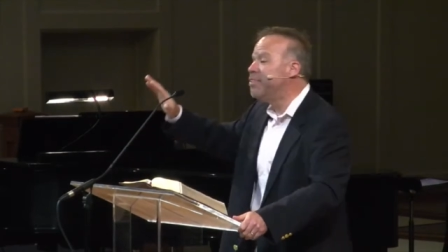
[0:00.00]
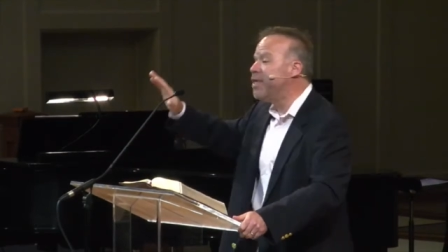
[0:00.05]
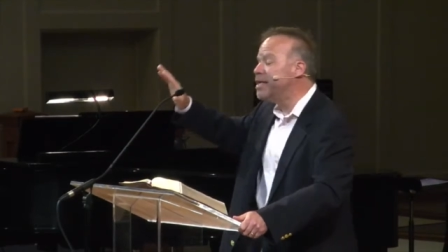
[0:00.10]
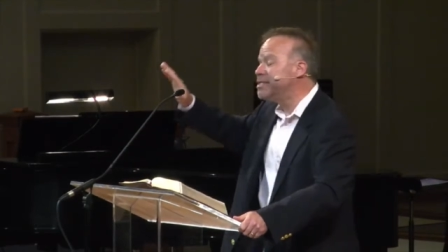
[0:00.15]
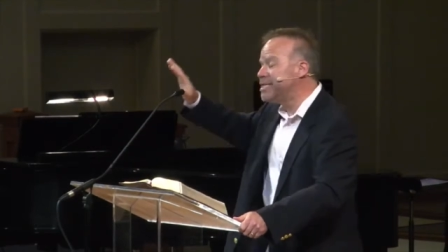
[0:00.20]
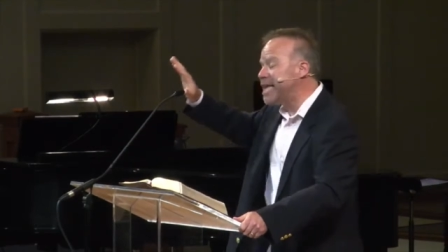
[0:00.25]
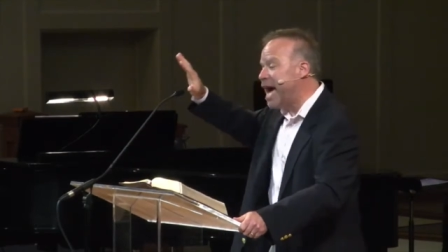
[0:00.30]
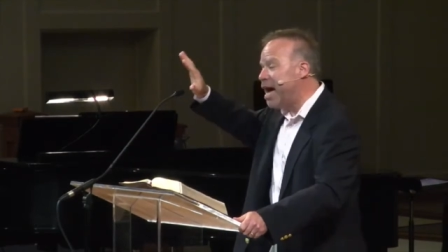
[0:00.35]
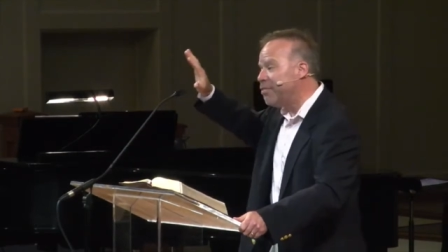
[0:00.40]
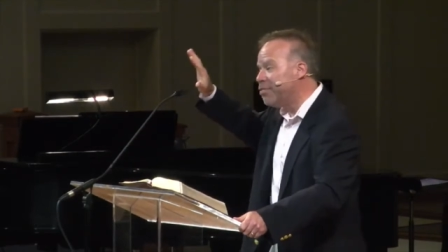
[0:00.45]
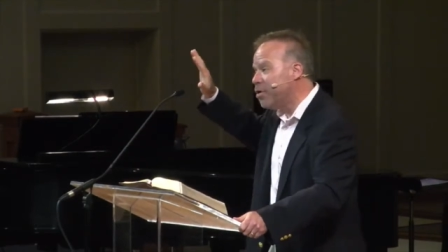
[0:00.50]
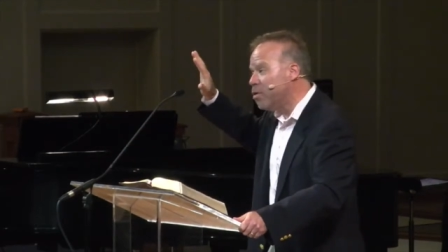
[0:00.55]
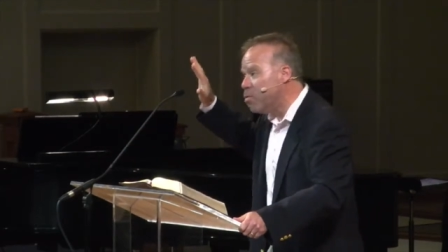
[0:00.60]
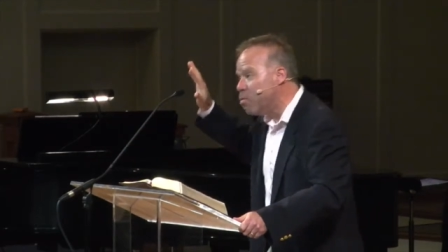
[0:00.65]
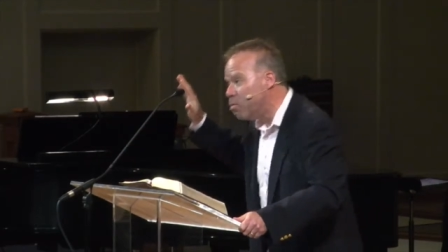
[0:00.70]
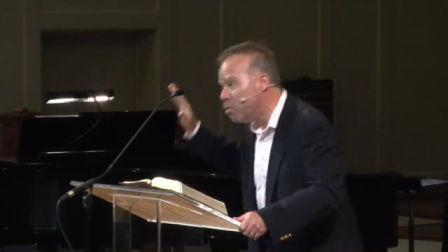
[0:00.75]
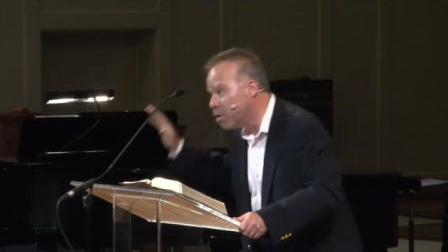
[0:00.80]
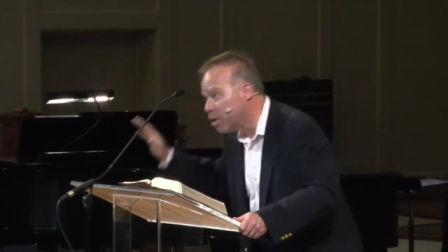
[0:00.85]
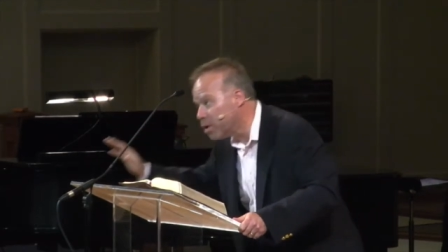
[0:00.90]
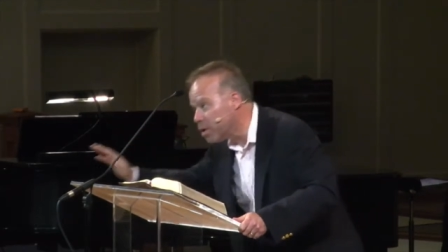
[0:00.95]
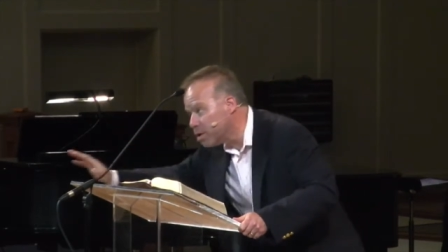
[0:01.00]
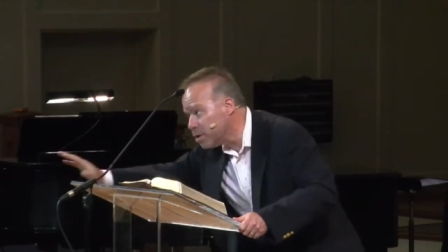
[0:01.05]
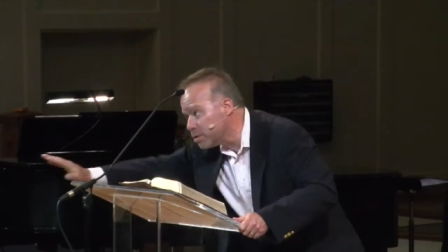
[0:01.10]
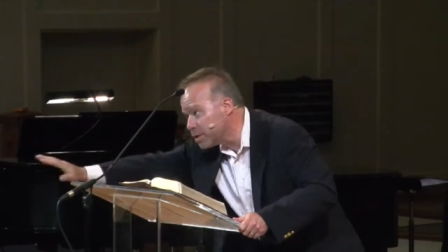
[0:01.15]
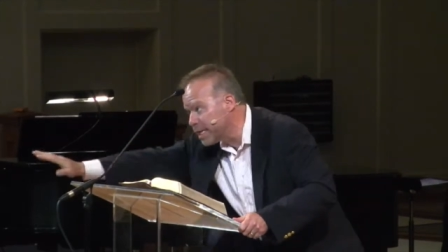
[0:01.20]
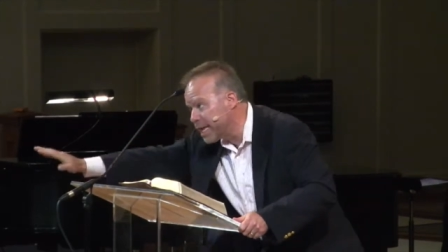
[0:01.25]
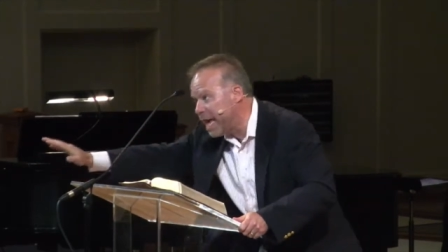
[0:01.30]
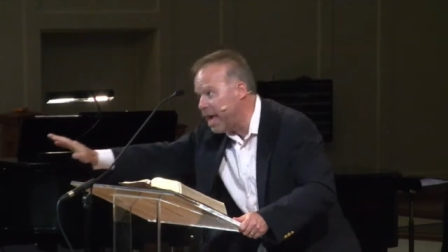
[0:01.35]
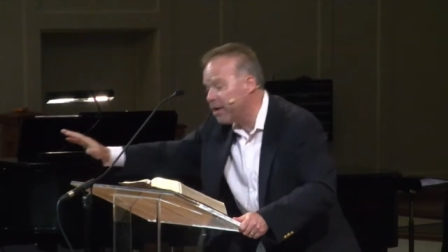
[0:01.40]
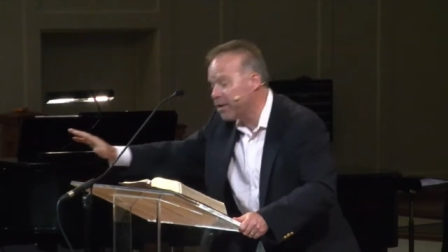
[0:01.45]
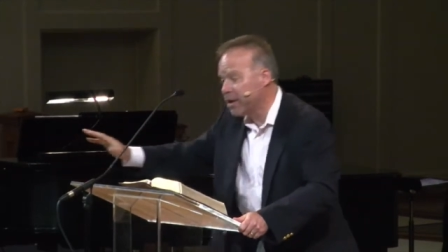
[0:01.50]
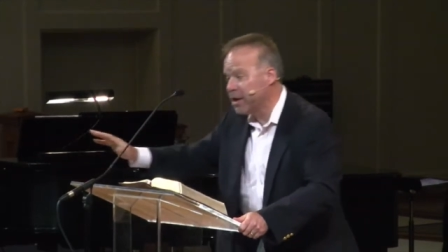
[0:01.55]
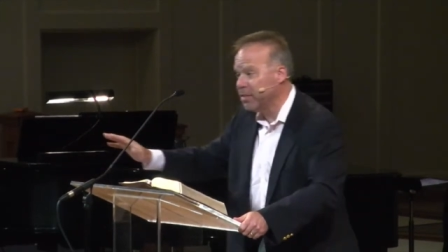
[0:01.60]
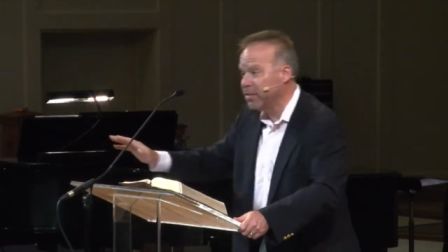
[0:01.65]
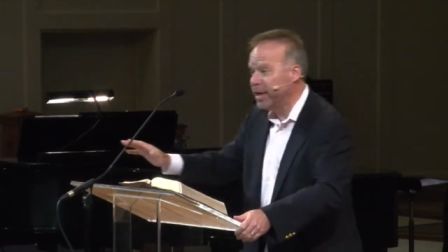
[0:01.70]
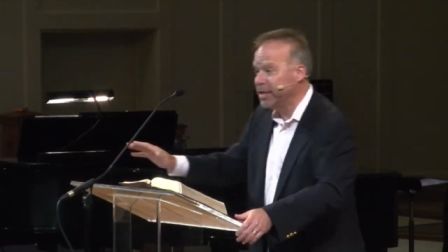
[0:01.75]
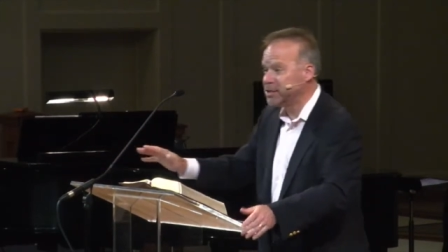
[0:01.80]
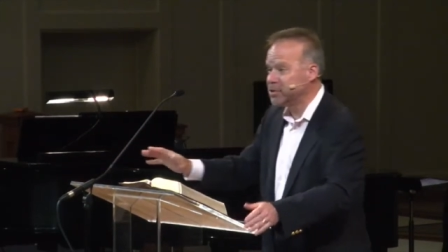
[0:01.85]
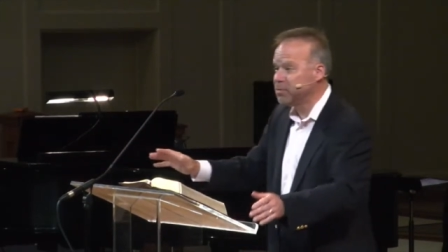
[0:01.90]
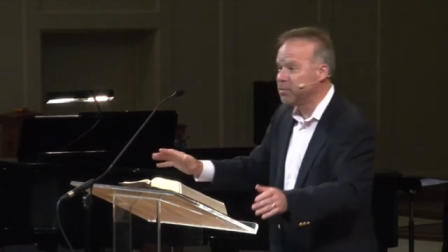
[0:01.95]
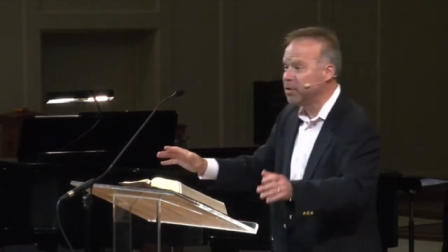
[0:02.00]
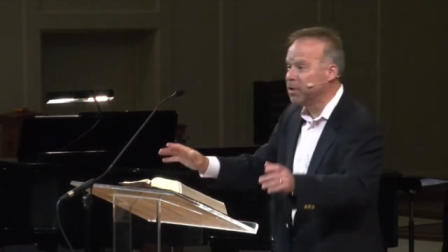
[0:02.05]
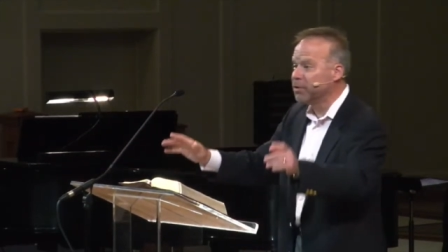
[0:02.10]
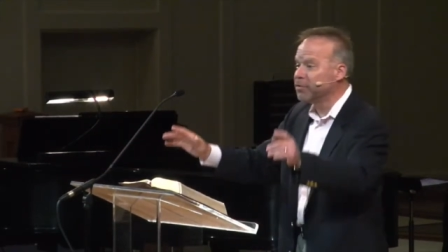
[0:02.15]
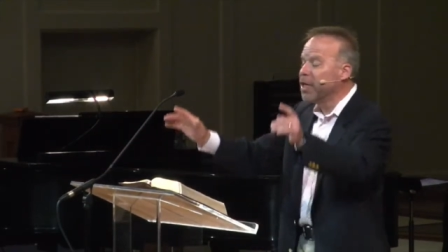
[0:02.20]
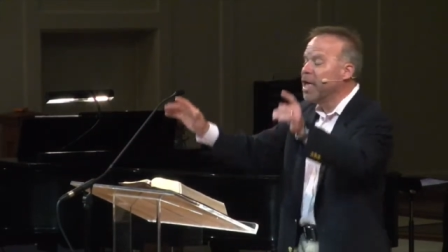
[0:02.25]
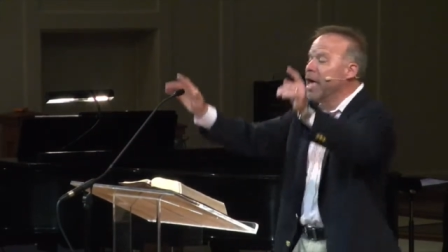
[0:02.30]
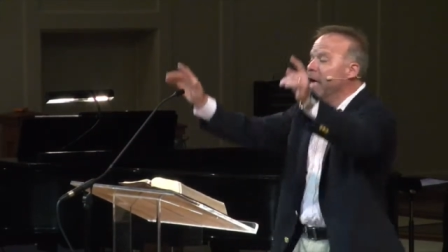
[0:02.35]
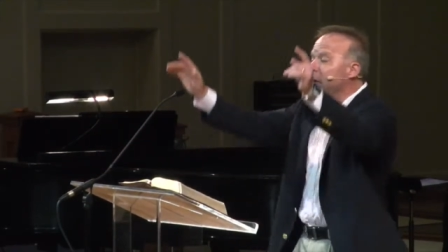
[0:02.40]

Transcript: that's how the world calculates worth.